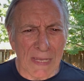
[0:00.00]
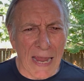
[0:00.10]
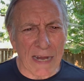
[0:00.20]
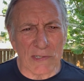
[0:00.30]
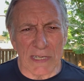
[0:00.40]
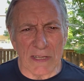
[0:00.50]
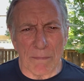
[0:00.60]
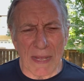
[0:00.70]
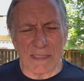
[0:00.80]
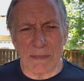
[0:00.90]
actually the
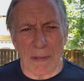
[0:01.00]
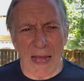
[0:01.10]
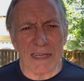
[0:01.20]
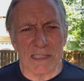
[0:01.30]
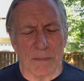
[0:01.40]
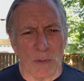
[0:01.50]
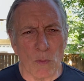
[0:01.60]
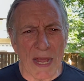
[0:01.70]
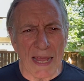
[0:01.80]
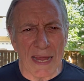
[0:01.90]
best possible
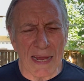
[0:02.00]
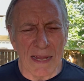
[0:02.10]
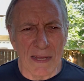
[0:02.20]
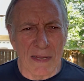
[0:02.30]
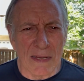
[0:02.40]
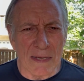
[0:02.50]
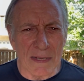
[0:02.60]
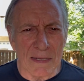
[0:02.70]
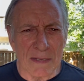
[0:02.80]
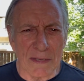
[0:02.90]
way
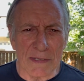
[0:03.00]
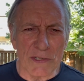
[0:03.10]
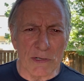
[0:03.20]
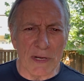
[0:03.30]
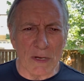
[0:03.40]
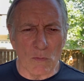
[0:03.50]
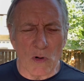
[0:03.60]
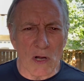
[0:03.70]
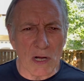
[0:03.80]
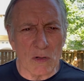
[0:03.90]
that you can
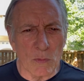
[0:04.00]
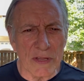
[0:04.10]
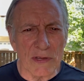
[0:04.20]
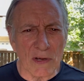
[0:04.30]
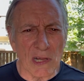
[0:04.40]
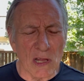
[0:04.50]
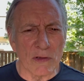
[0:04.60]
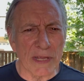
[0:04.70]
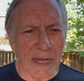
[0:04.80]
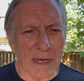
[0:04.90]
work with your
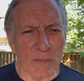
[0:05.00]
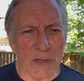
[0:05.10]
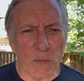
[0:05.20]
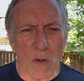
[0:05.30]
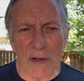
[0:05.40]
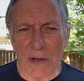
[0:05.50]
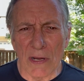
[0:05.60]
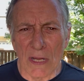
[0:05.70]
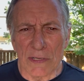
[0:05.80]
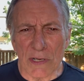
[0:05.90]
clothing and with water
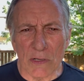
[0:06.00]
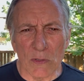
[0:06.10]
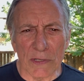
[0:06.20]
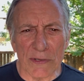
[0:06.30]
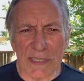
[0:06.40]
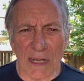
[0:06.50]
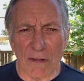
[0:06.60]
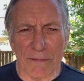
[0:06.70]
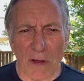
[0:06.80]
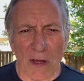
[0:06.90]
to cool
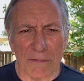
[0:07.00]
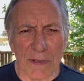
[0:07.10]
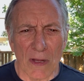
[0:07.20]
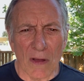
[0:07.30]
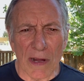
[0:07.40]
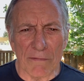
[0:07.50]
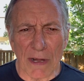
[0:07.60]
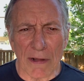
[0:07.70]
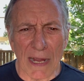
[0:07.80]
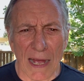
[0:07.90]
yourself off on a
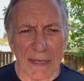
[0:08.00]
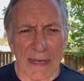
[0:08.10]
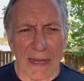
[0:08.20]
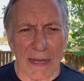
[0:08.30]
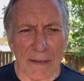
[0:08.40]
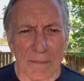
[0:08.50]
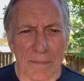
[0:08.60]
very hot day.